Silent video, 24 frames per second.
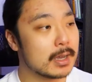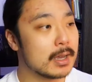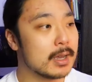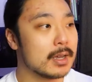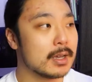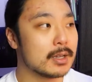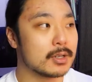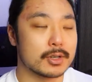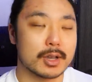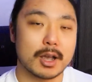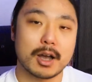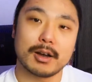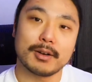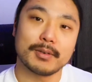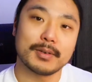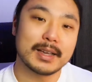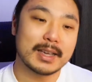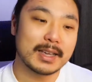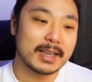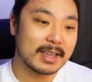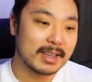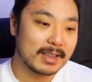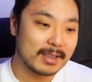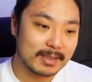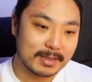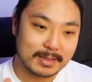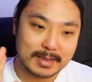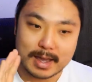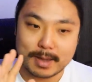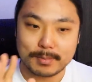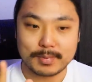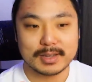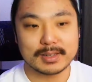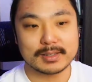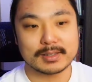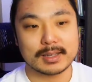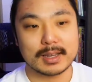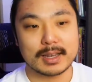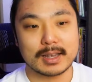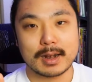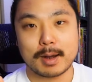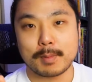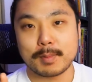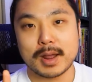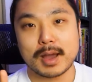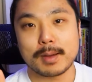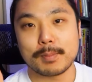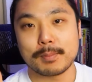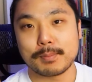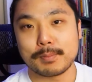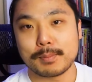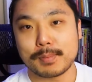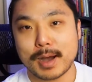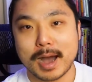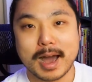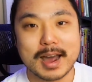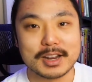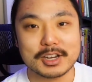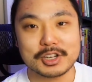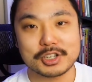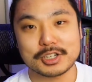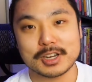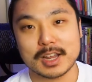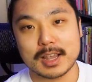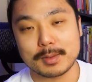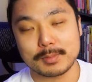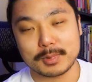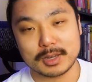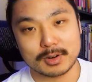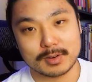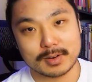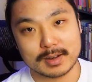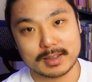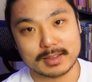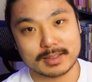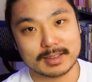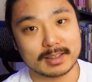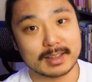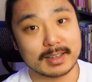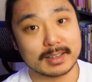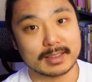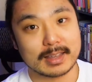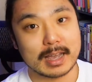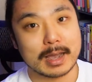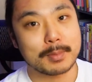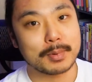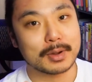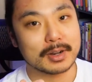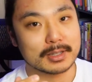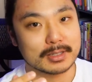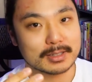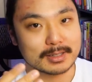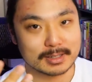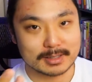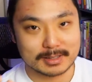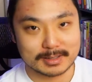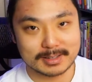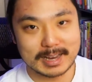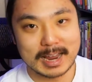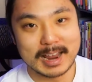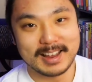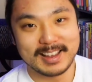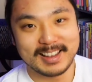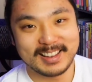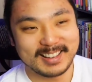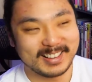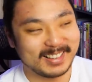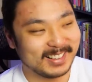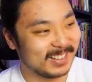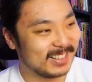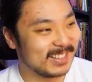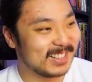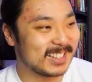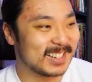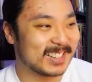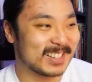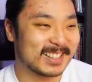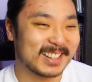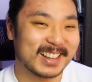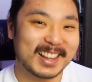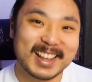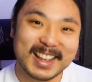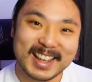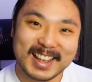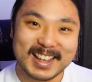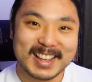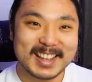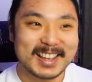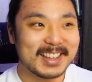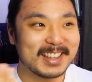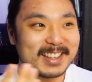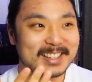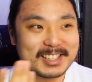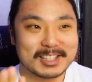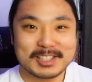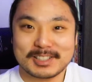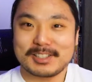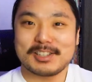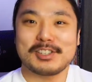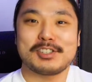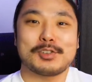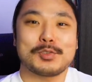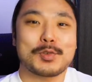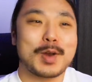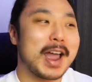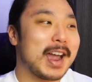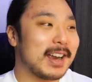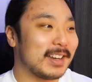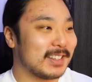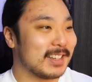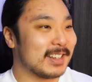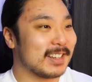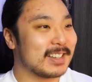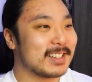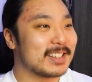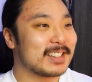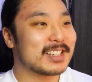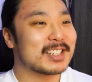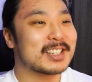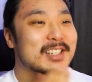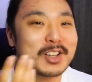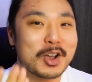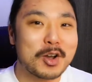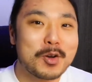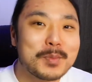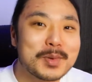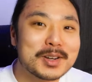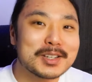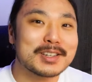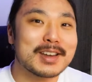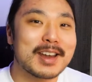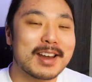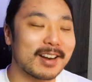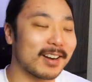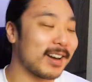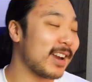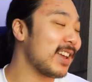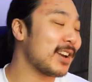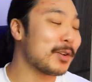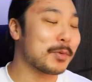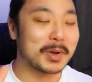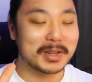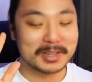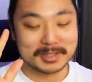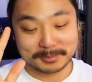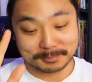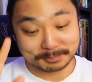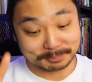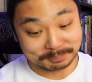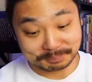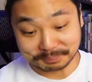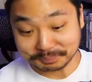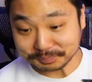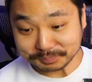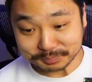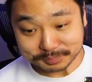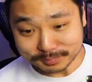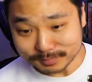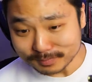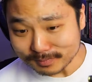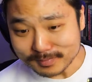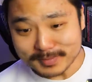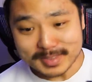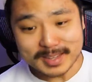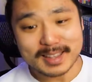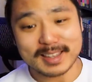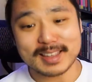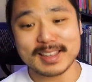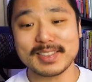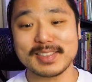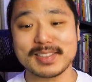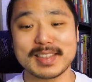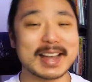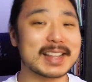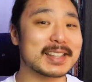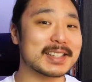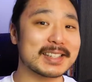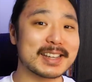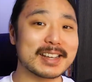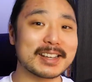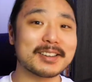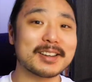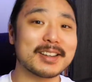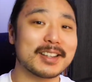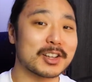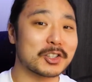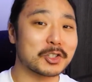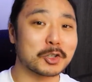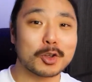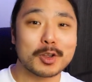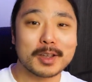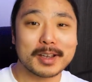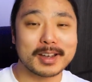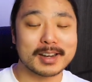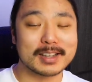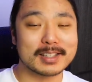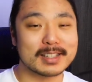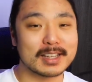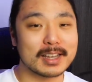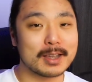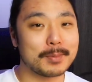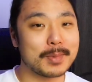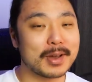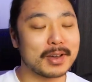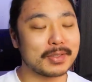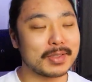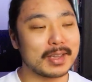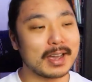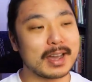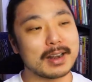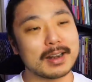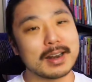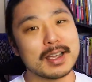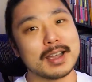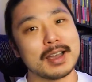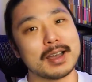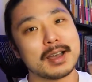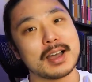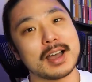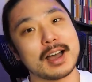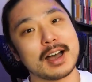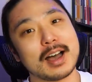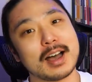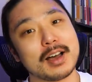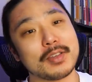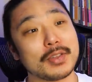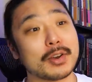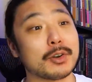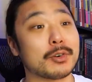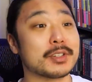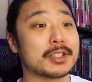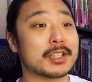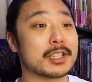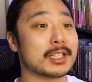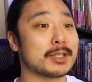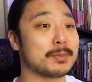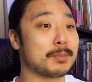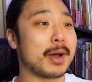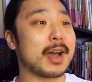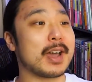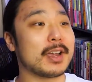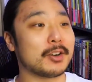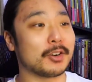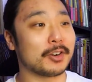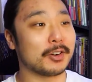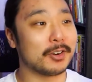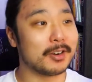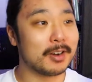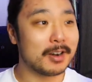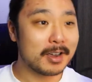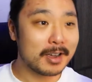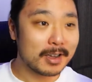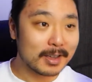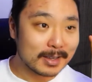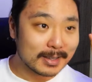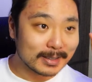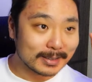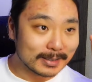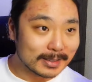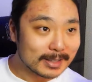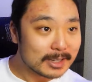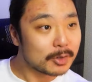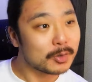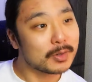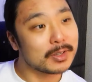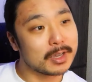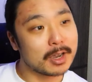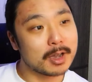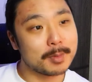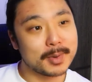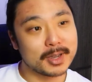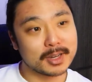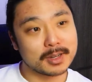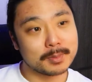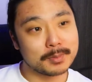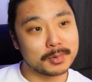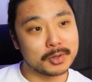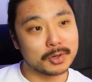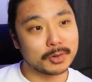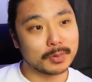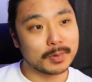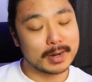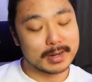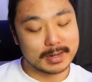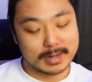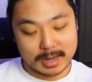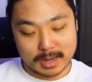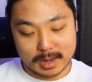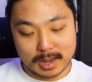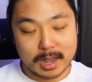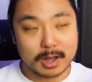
So that being said, I'm not body shaming or anything like that, but it's just distracting. It's just so much hair. Anyways, that's it. That's all I gotta say about that. There is a spider literally on my computer right now.